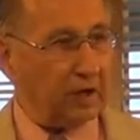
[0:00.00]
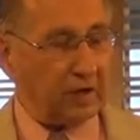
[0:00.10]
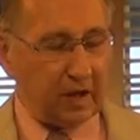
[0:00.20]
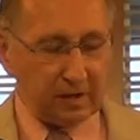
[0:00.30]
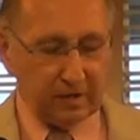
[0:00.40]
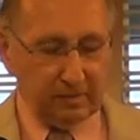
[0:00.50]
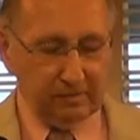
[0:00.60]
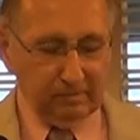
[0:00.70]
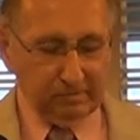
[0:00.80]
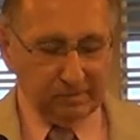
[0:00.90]
contacted.
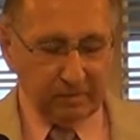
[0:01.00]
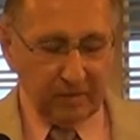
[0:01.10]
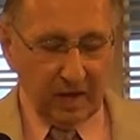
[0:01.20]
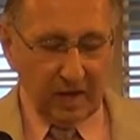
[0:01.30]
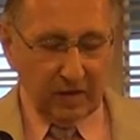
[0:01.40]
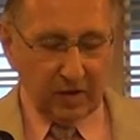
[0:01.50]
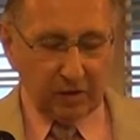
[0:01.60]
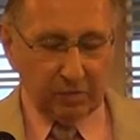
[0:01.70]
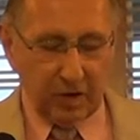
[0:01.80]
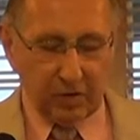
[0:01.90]
They
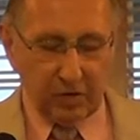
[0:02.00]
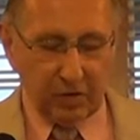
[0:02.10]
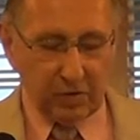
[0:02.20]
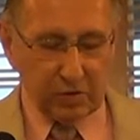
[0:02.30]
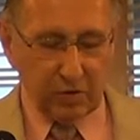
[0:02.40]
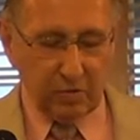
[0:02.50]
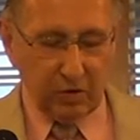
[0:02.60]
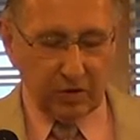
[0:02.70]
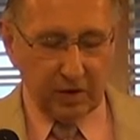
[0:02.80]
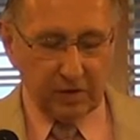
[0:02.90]
explained that there was no
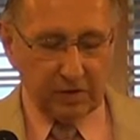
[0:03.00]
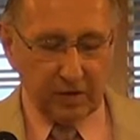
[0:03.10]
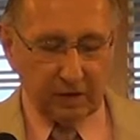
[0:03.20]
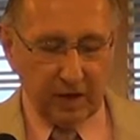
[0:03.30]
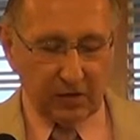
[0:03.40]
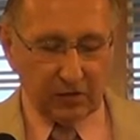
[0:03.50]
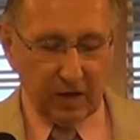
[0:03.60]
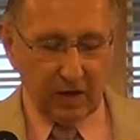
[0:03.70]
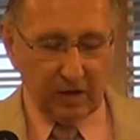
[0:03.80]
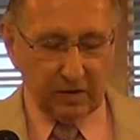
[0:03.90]
mortician in
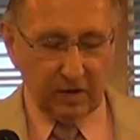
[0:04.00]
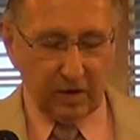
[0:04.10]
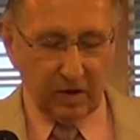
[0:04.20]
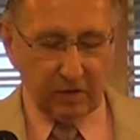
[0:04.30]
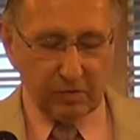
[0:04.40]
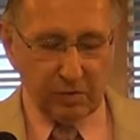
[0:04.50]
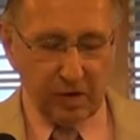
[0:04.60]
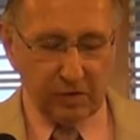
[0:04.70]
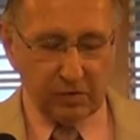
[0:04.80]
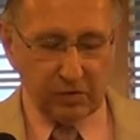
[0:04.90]
Cascade and that Laura's
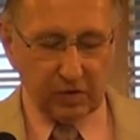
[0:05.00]
remains would